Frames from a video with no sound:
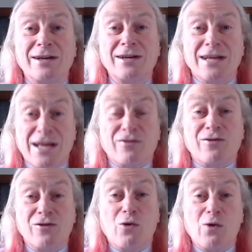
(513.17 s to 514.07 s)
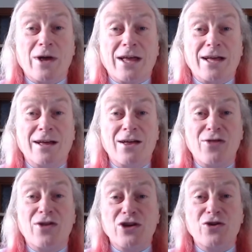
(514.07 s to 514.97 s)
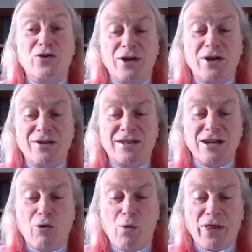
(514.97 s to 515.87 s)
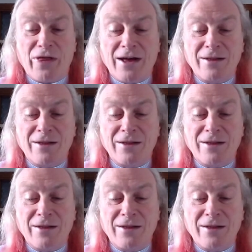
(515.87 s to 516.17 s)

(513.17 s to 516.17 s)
It's knowing that you can deal with it.